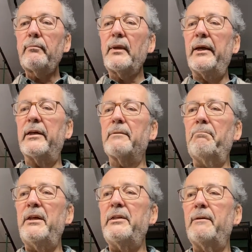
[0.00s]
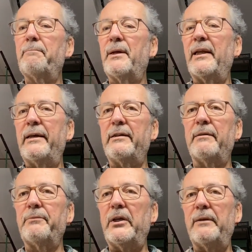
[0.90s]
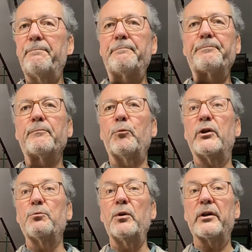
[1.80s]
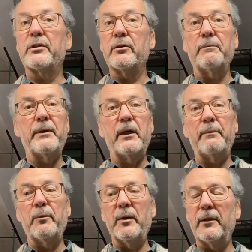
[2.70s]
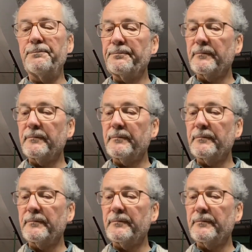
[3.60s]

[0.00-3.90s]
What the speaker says: It has a medium palladium nib, which works superbly well.